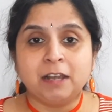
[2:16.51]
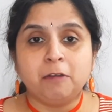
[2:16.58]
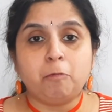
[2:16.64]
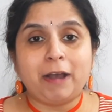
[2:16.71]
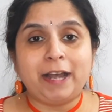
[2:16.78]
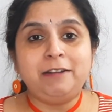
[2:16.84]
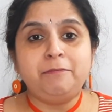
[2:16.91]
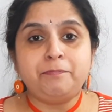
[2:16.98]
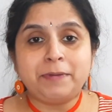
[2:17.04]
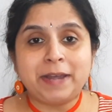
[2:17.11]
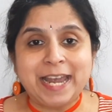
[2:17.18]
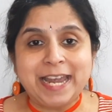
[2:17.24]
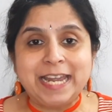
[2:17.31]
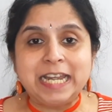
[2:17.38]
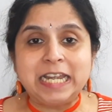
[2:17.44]
while
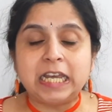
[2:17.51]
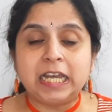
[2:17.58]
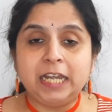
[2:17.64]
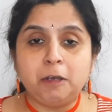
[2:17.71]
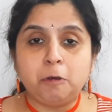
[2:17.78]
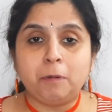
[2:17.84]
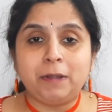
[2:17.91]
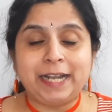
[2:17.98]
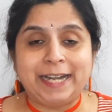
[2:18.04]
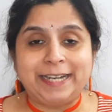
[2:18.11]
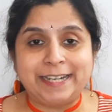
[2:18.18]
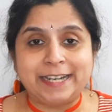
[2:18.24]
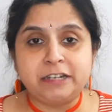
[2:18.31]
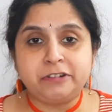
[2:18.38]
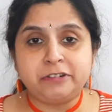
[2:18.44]
paying equal
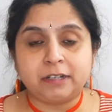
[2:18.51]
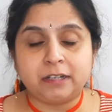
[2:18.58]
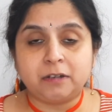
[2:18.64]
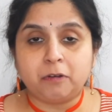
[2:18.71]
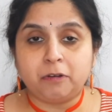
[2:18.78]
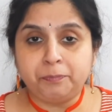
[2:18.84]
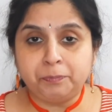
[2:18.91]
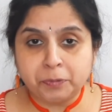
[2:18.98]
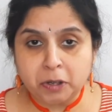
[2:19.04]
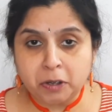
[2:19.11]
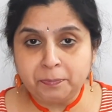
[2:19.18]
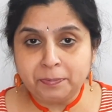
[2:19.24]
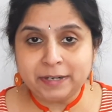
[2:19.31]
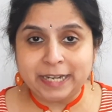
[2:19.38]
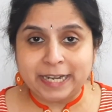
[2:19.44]
attention or
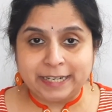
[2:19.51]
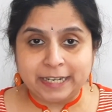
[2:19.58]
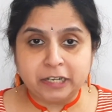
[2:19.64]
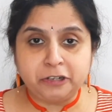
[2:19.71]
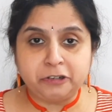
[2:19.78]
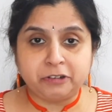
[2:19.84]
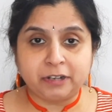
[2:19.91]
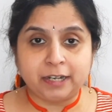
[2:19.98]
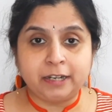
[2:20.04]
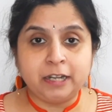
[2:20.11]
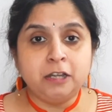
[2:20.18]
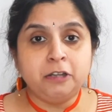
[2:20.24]
proper attention